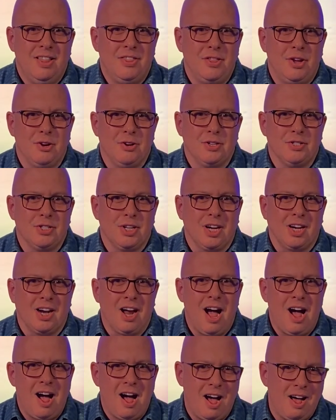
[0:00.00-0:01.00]
there is a
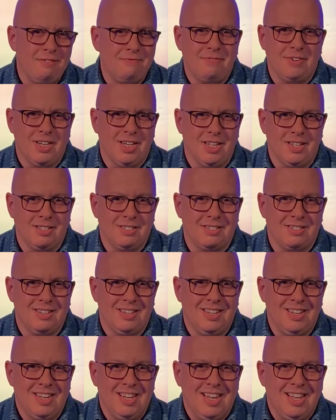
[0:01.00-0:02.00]
confidence
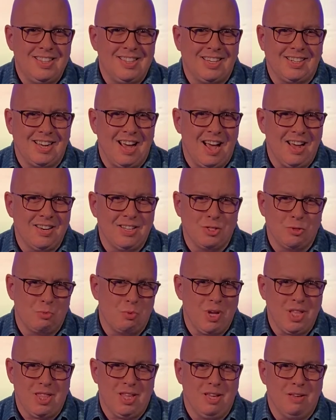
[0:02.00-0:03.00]
that God is
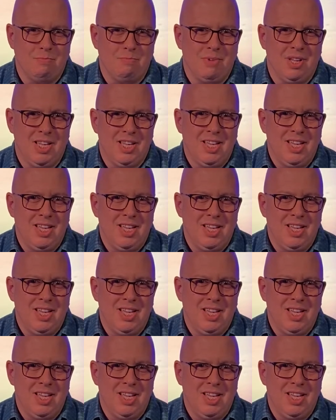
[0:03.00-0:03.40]
with him